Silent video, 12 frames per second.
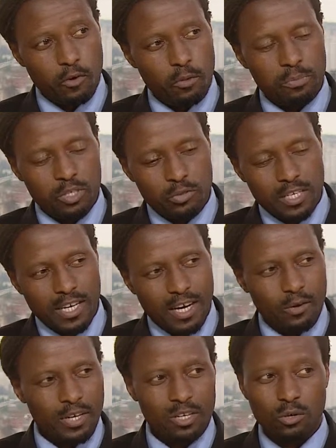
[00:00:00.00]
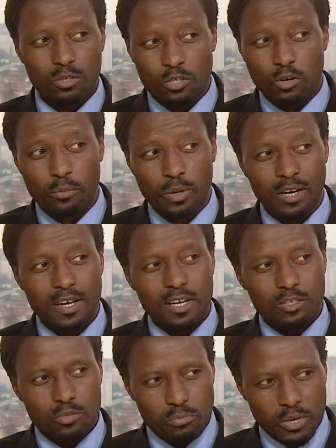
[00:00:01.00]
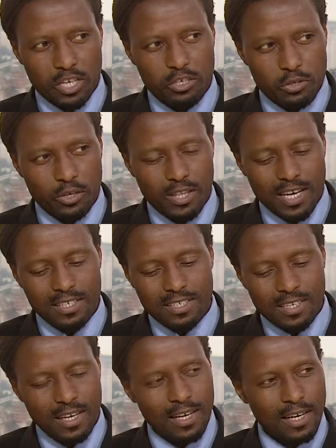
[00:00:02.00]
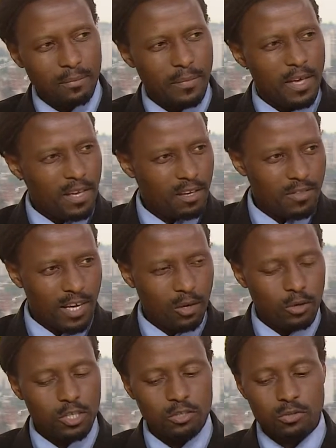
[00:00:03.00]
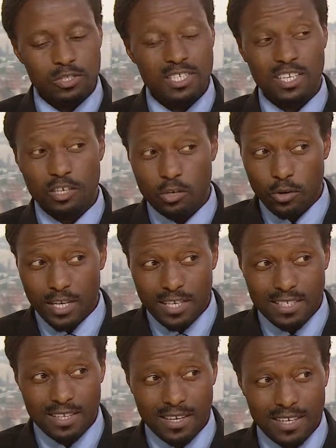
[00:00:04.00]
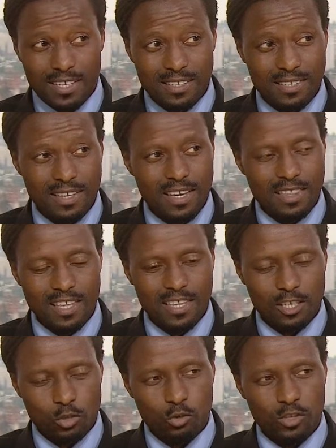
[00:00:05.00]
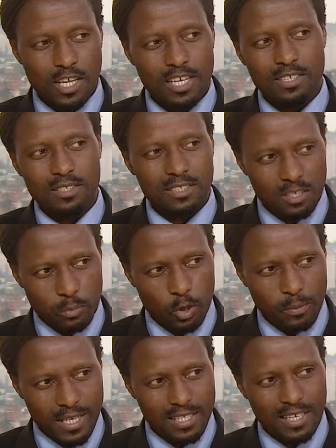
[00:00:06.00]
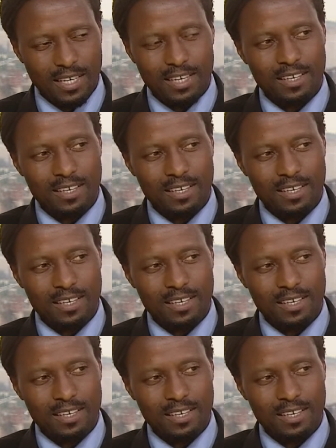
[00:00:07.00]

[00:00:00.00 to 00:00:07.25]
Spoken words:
between now and October, to make sure that if they are going to secure his release, then they do that diplomatically.